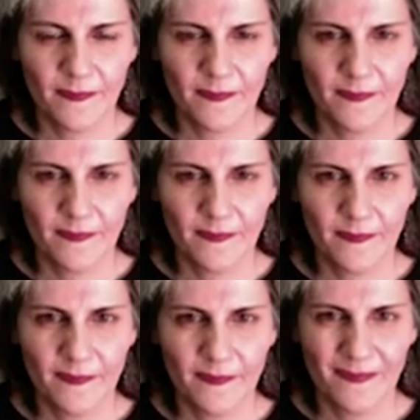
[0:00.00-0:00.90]

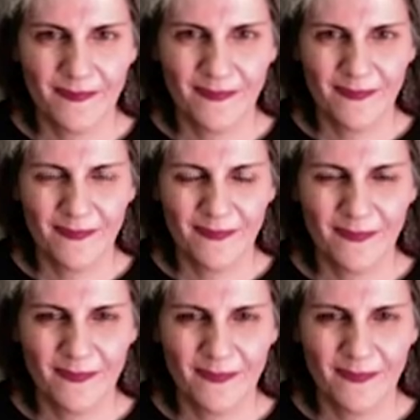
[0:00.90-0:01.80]

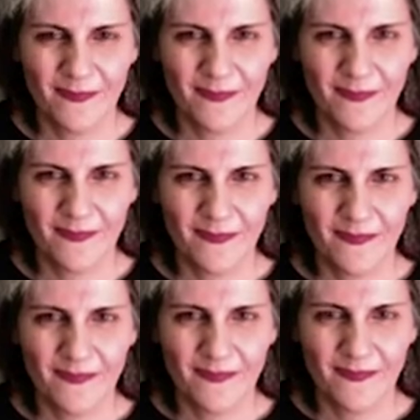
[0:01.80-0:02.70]

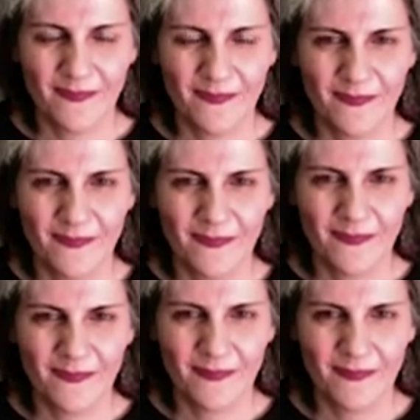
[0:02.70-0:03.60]

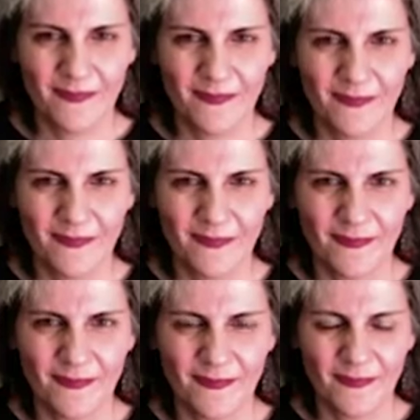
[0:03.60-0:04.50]

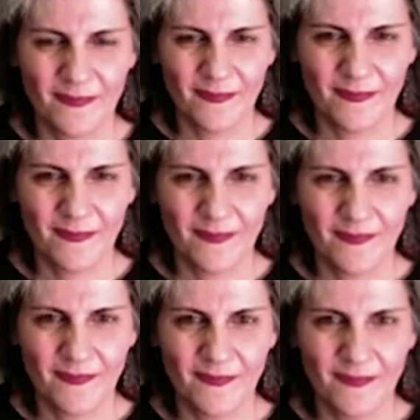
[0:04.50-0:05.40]

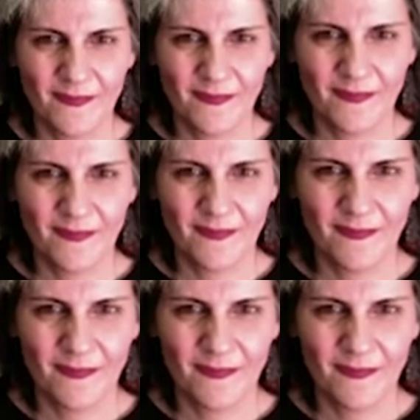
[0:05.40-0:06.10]
This person isn't speaking.